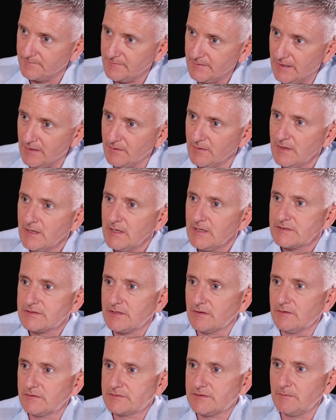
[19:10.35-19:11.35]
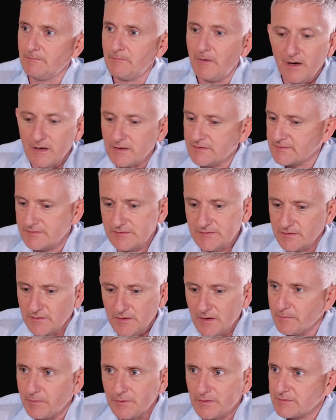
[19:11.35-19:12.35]
You know, so Mark
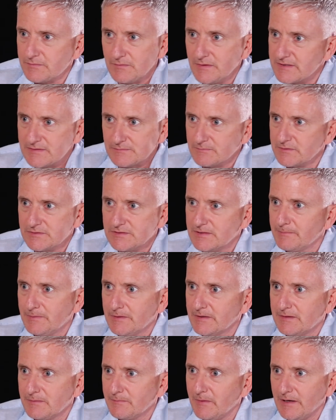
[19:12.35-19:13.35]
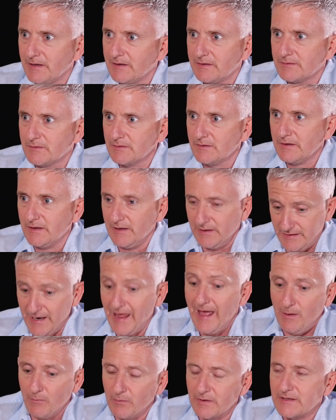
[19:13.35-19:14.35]
Zuckerberg's reason was simply to make the
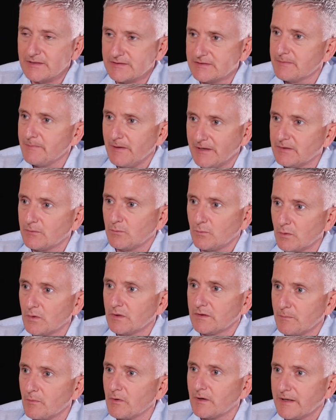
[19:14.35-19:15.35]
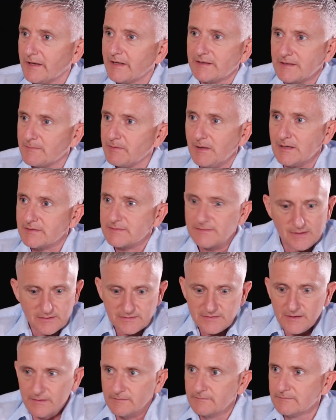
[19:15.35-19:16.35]
world a more connected place. That's it.